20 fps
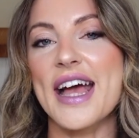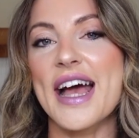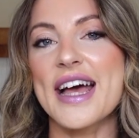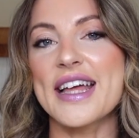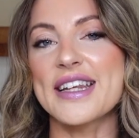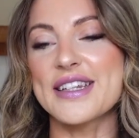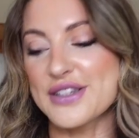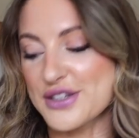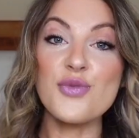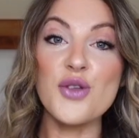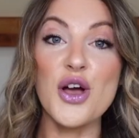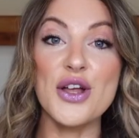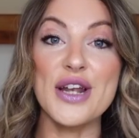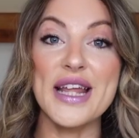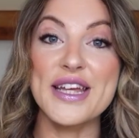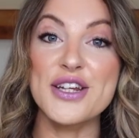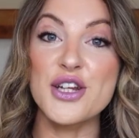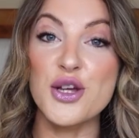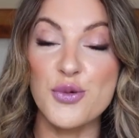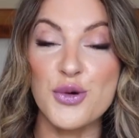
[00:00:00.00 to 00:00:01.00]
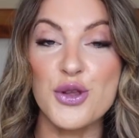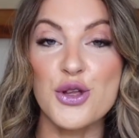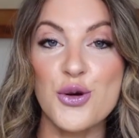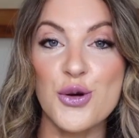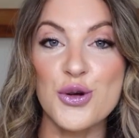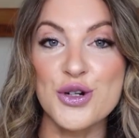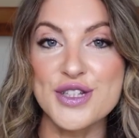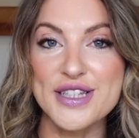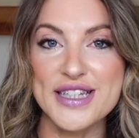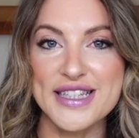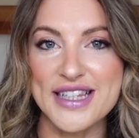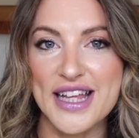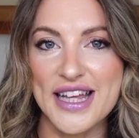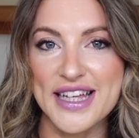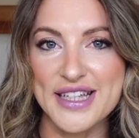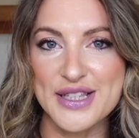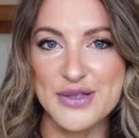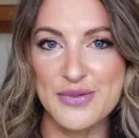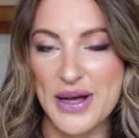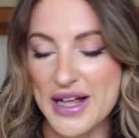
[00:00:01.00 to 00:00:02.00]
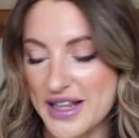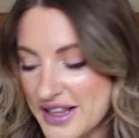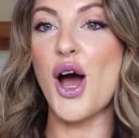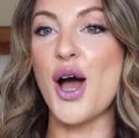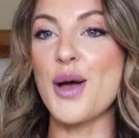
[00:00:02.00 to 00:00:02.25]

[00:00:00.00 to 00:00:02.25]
and I'll let you know what the quality is like as well.